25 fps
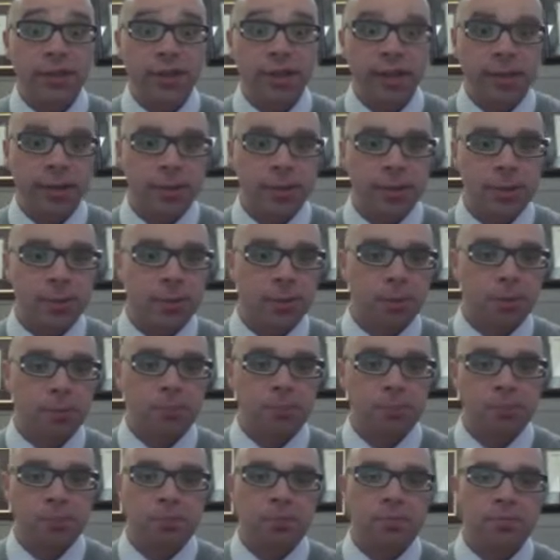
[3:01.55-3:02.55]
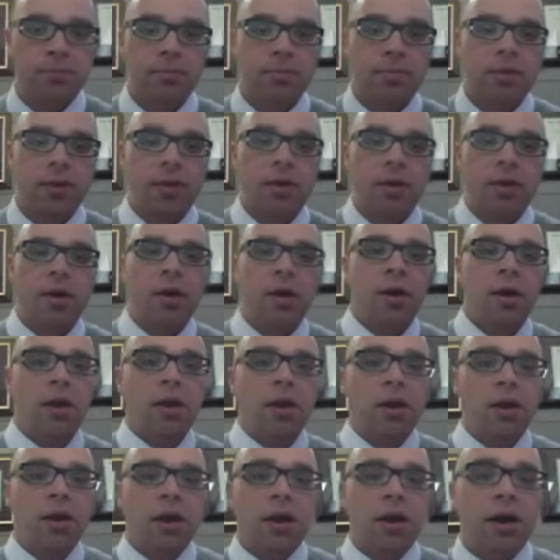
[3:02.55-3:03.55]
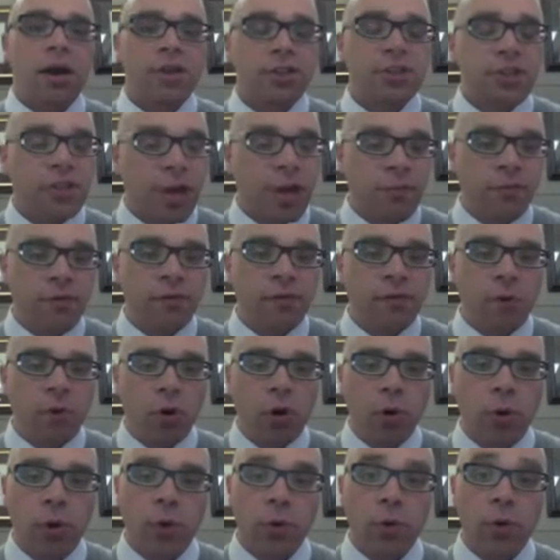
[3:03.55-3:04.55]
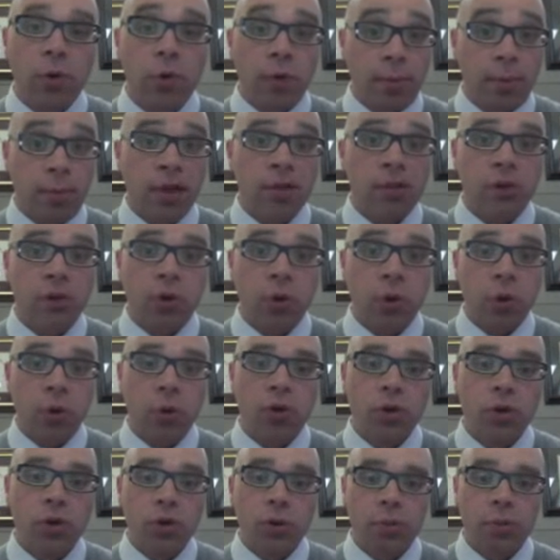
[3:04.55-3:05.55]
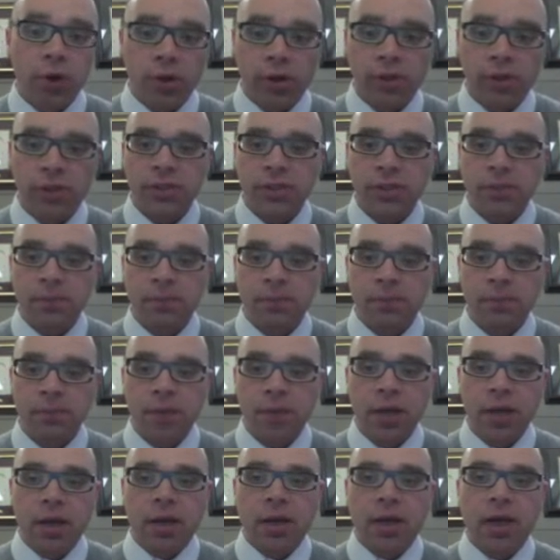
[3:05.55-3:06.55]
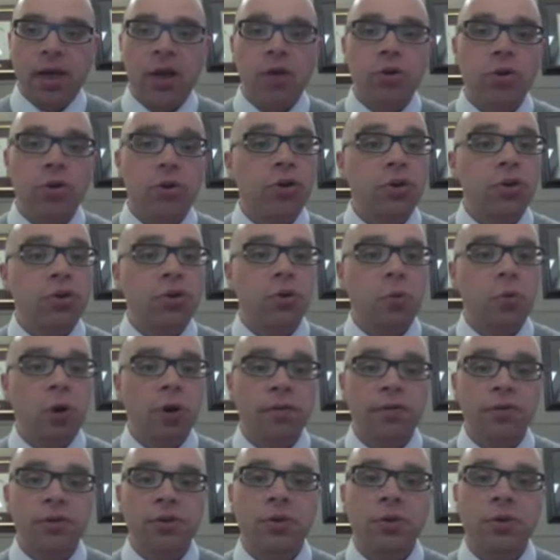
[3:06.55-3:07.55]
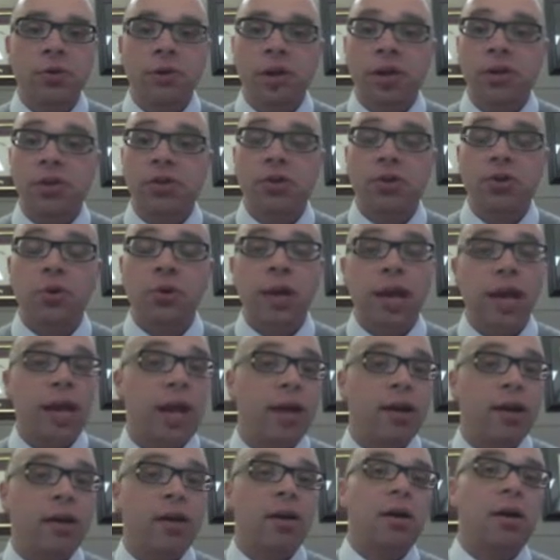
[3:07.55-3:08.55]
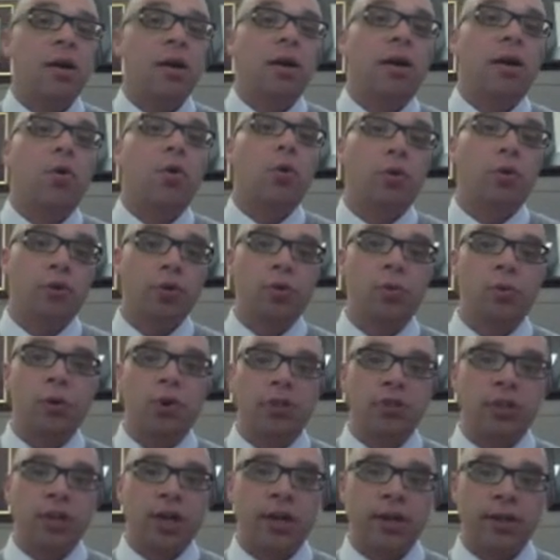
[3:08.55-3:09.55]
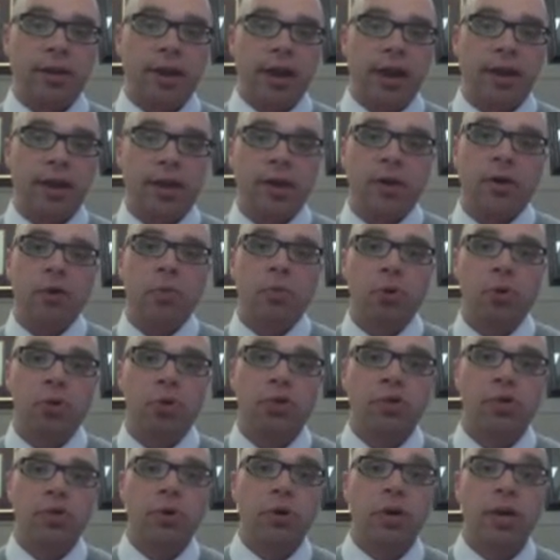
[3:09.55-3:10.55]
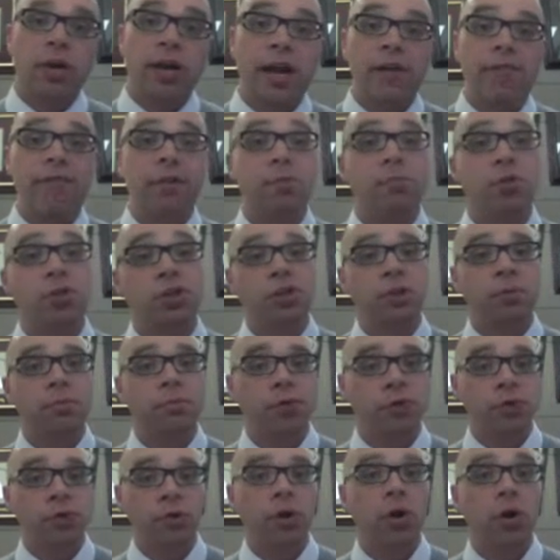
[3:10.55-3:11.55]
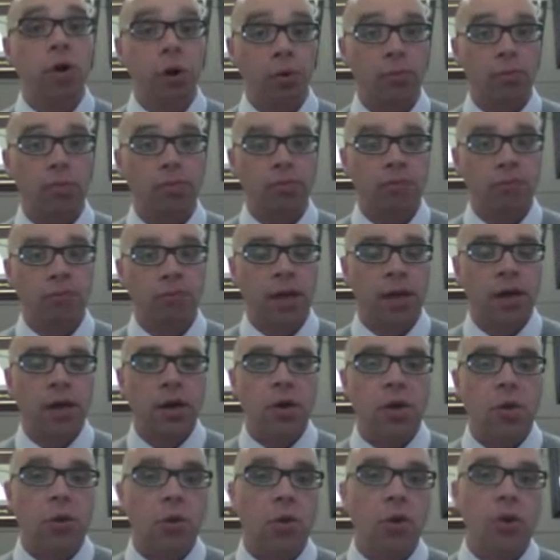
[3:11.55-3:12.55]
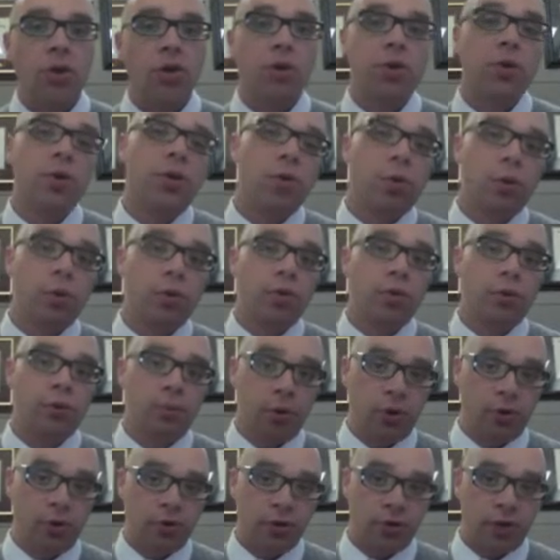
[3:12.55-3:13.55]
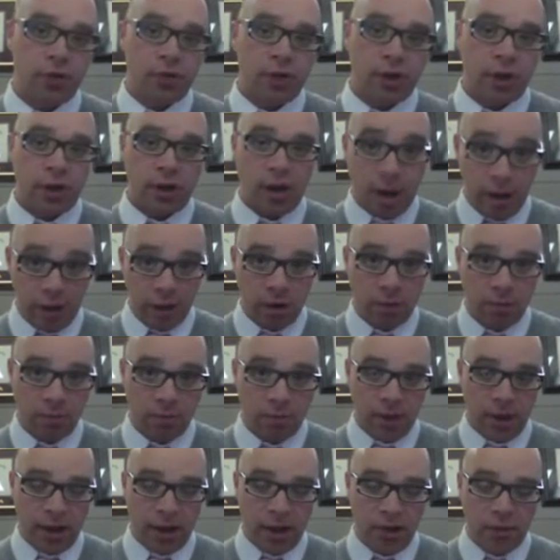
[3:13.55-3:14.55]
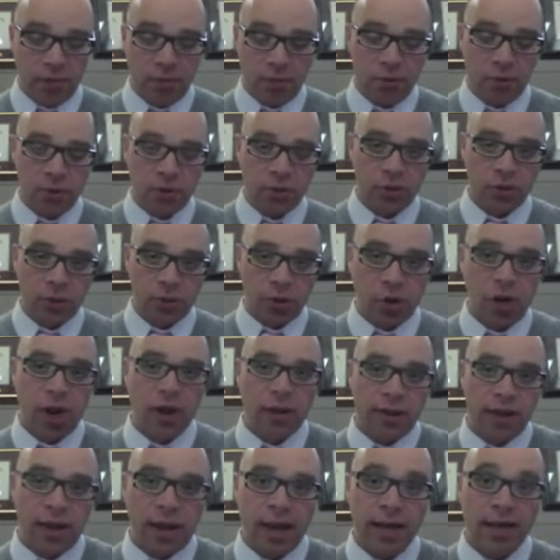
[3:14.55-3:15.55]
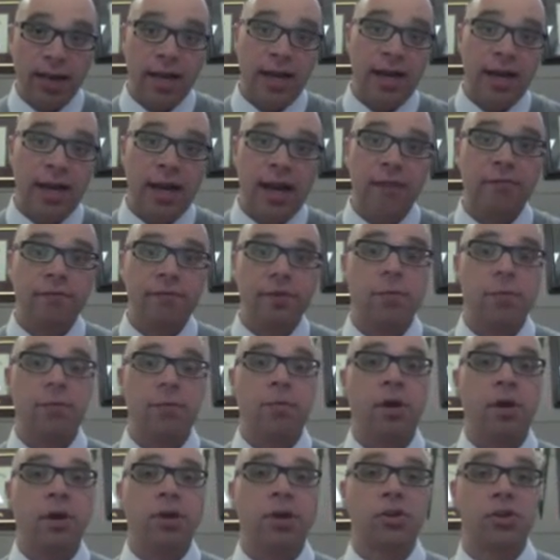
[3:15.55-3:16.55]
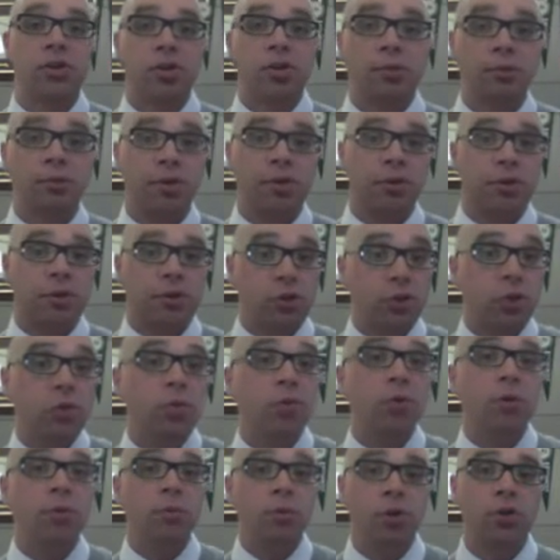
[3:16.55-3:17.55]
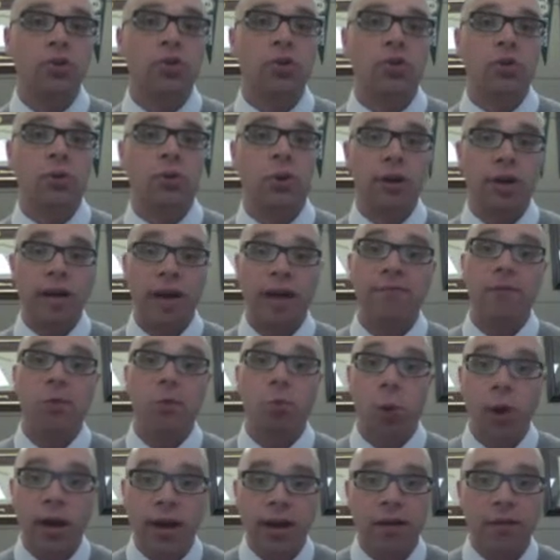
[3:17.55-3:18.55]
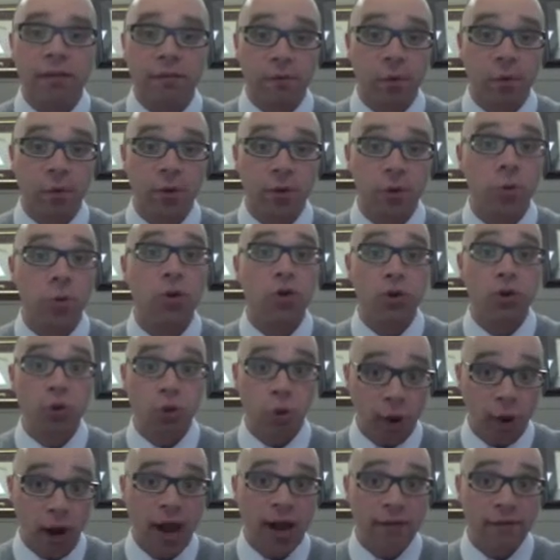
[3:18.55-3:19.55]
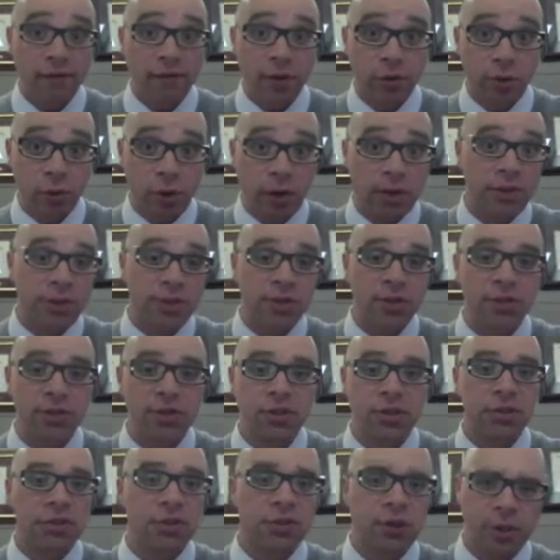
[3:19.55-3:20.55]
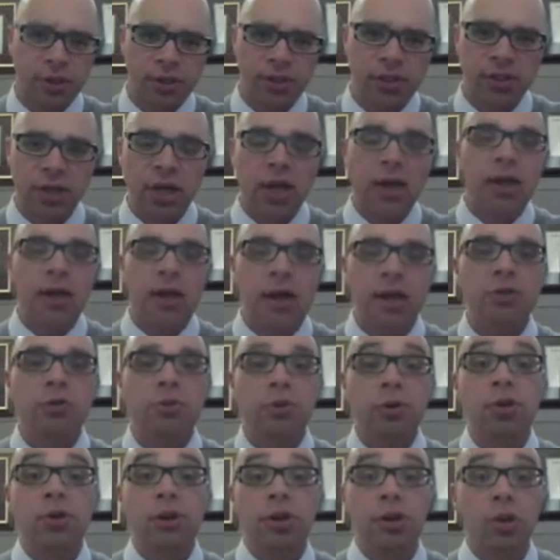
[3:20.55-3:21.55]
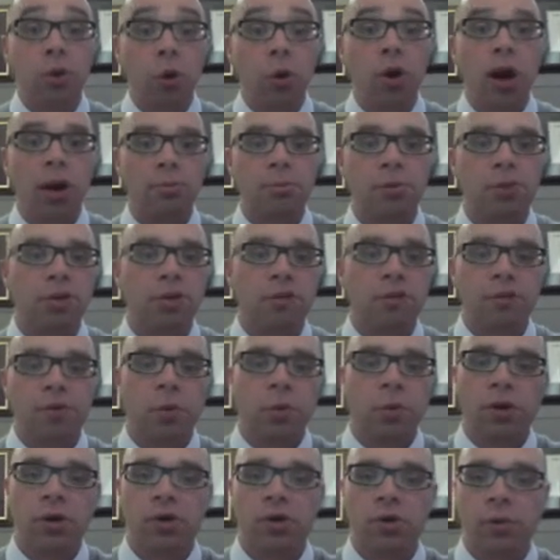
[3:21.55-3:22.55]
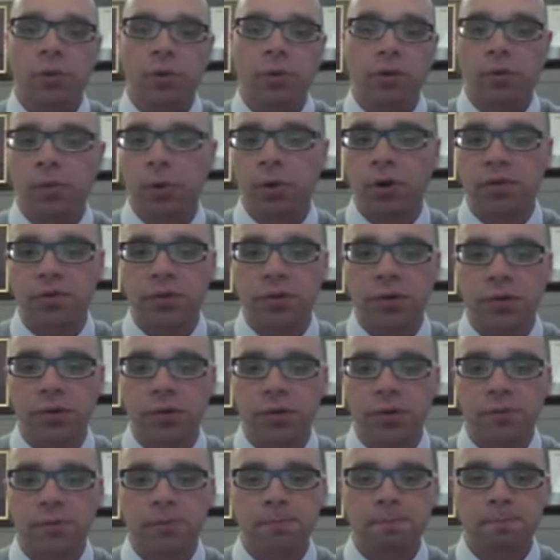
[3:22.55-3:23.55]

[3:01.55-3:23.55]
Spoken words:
to get to. Step four, we want to remind you to order your books. Now you can do one of two things. You can order the books online at our bookstore and have them shipped to your home, or you can order the books at our bookstore online and have them shipped to the bookstore and have them waiting for you when you arrive at the residency. So that's really your option if you want to do either one of those.